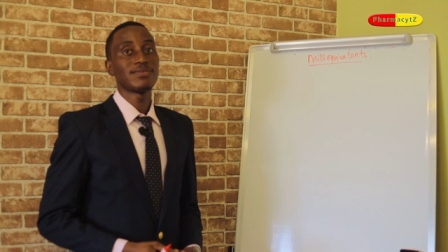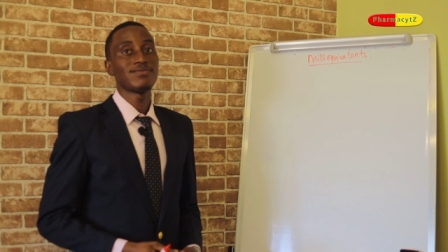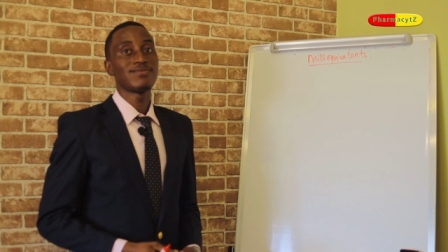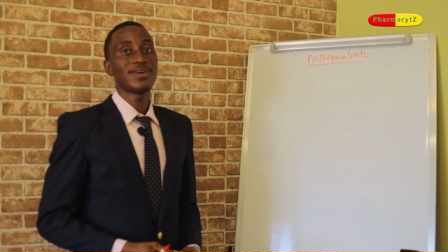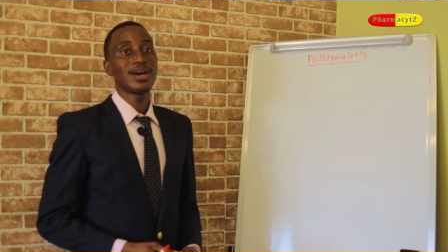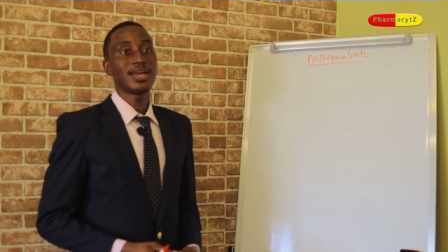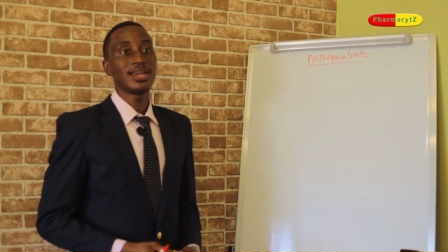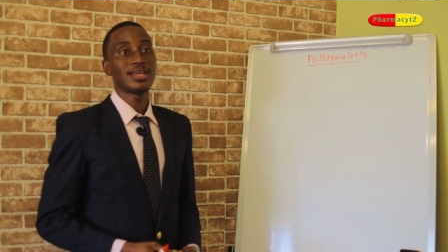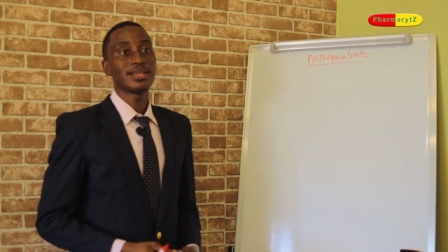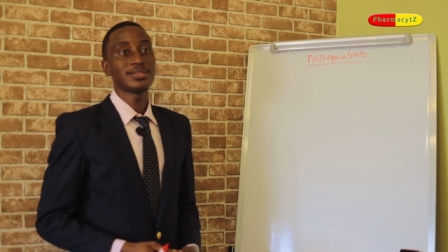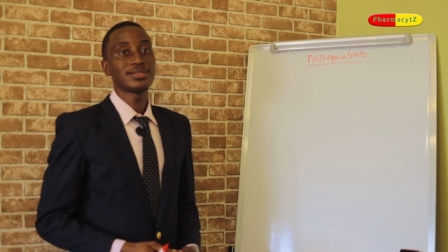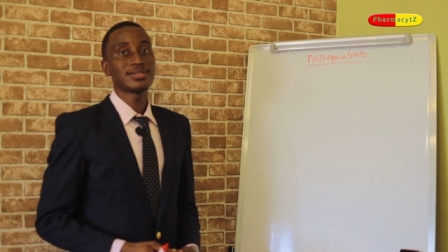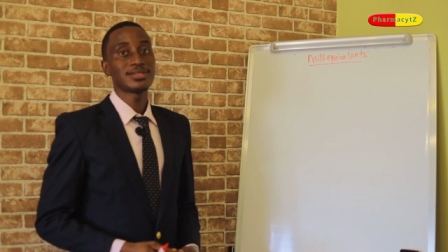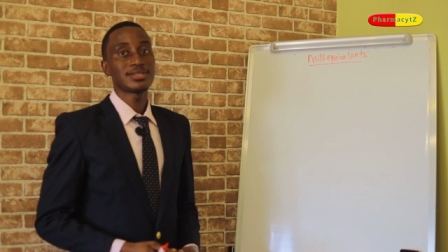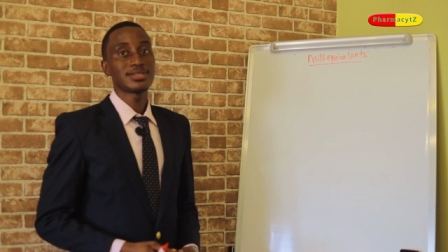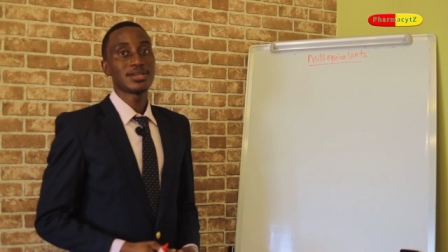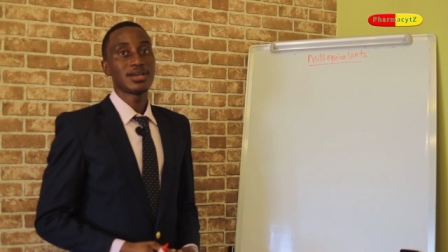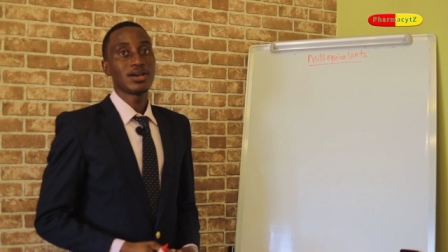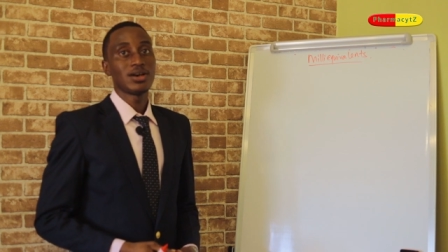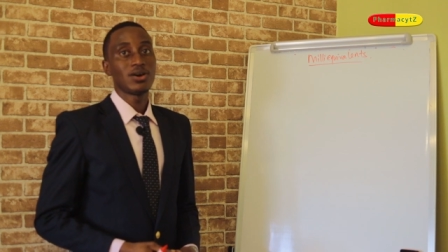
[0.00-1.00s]

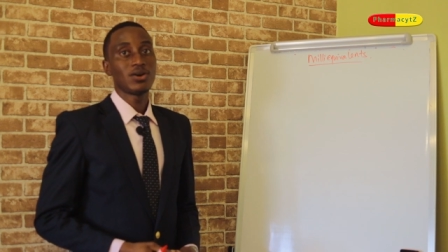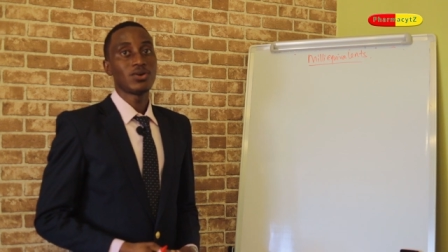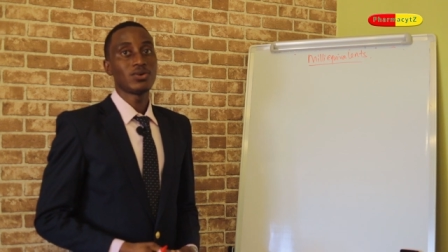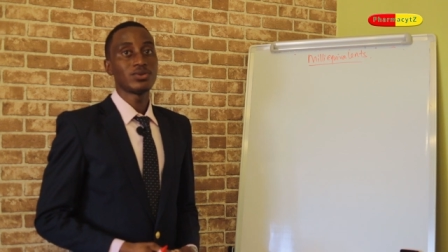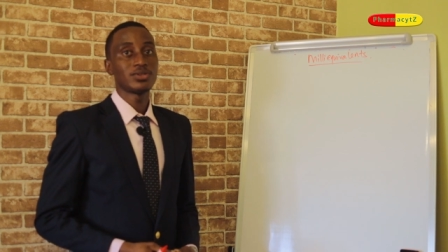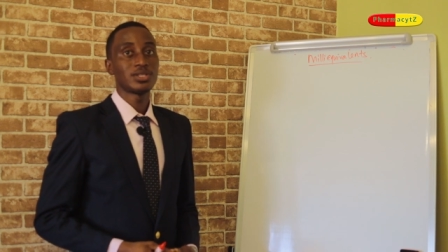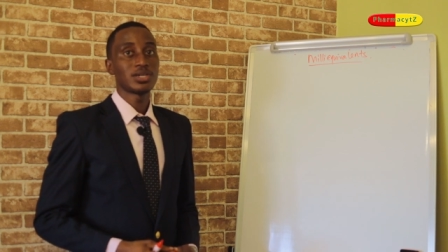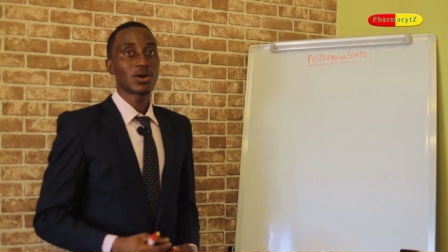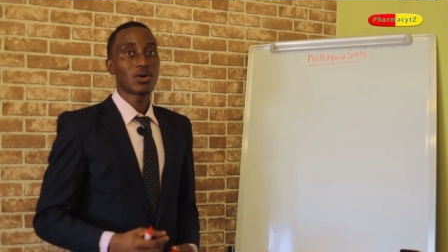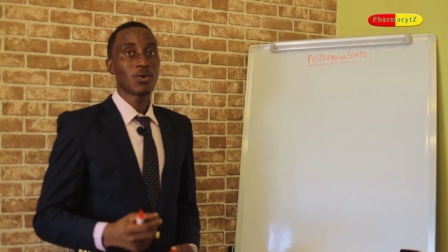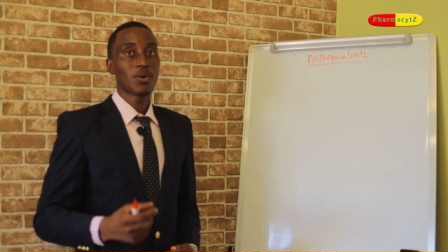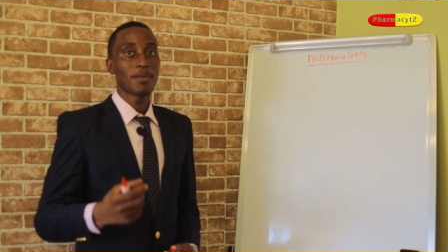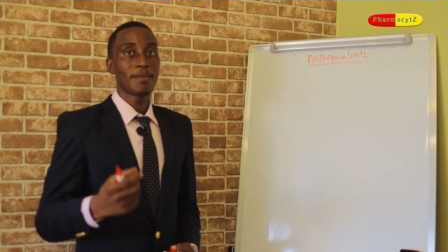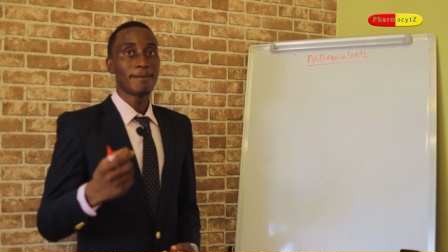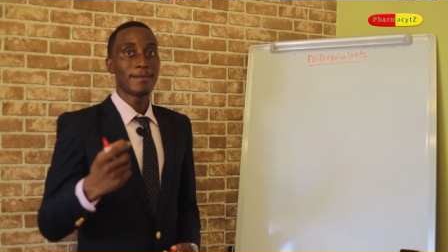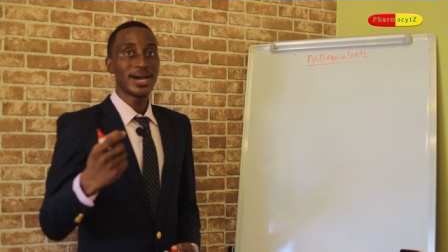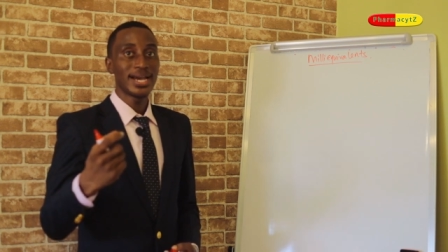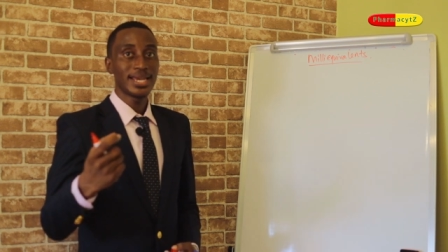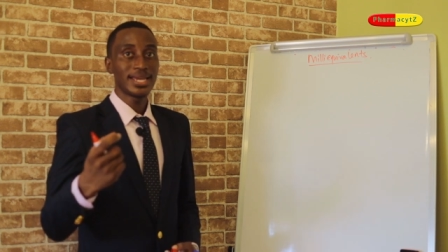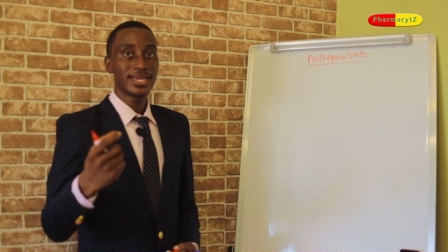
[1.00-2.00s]
valence or the
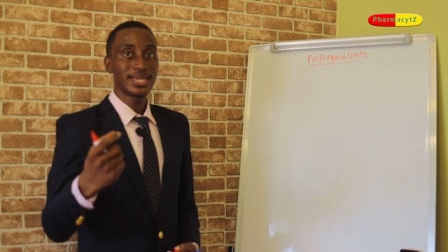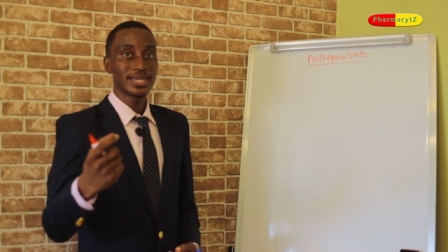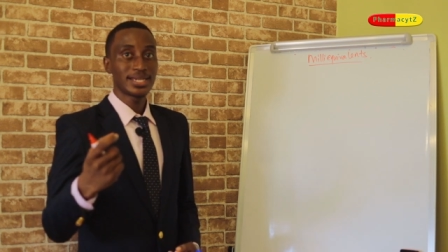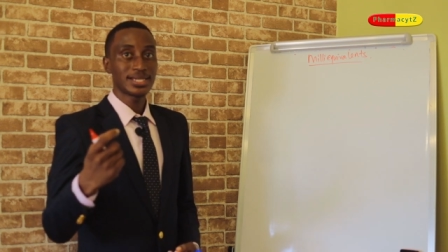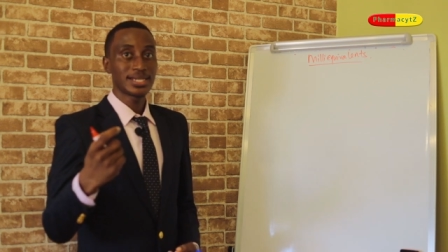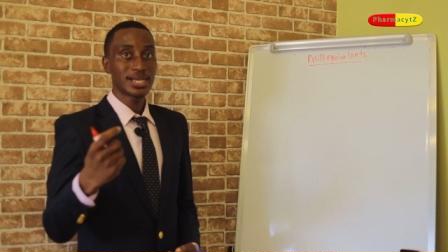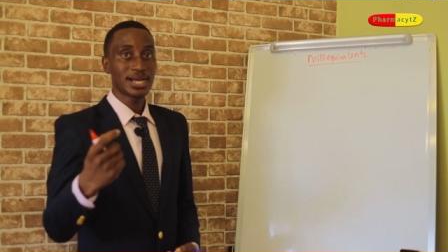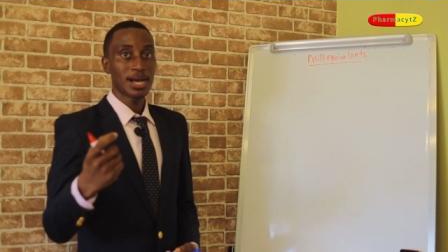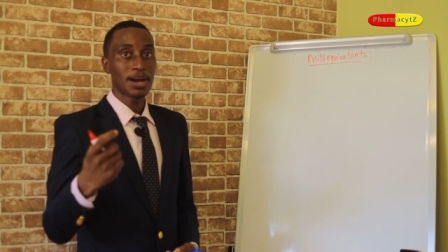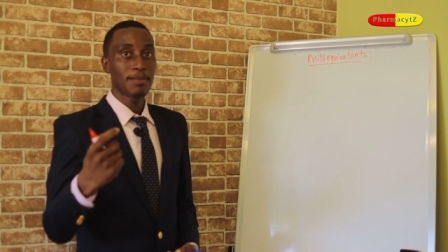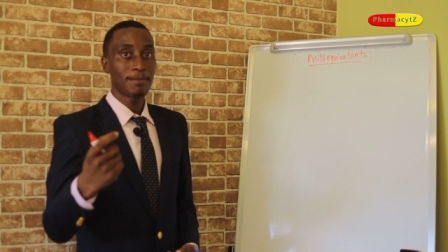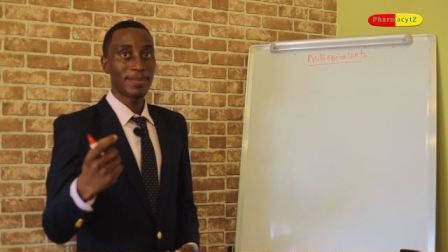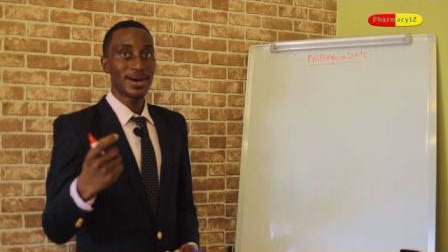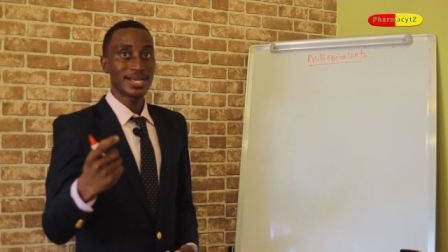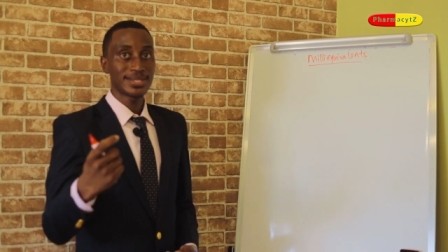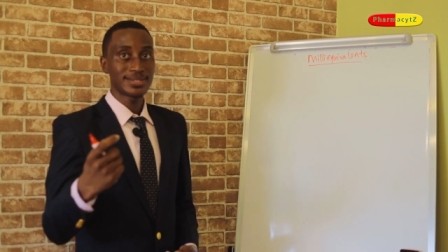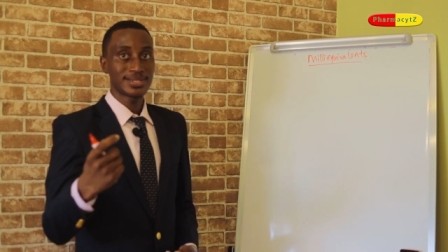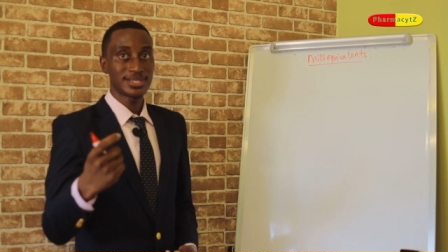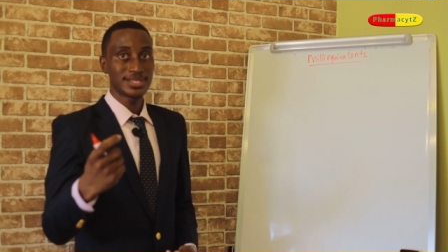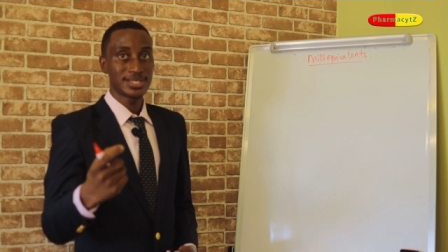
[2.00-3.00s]
combining
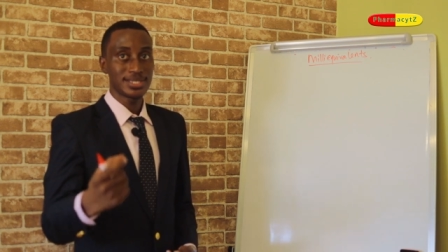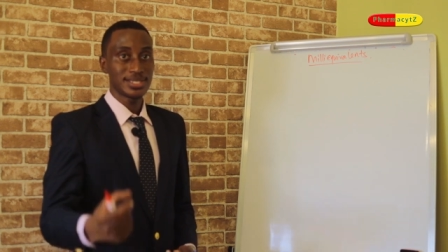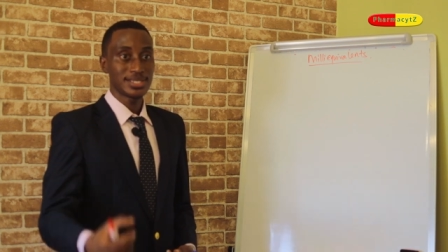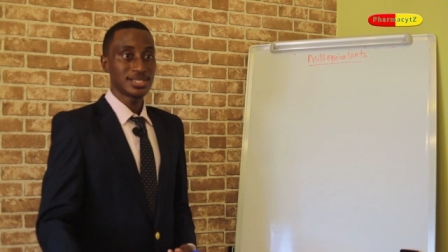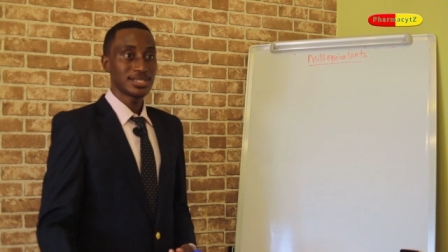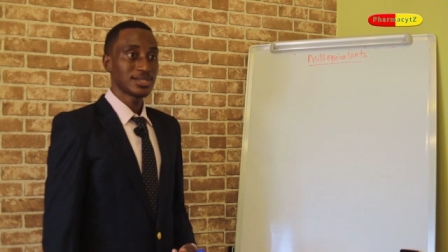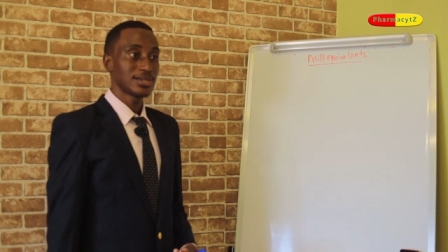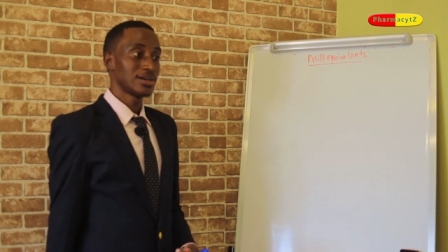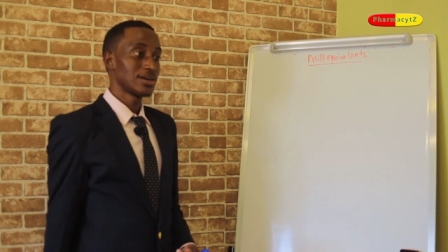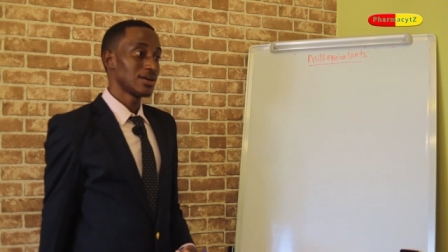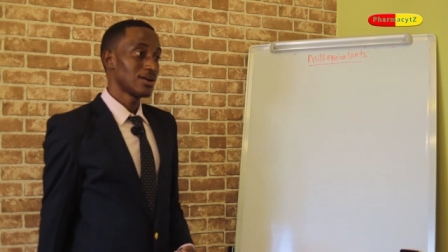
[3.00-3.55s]
capacity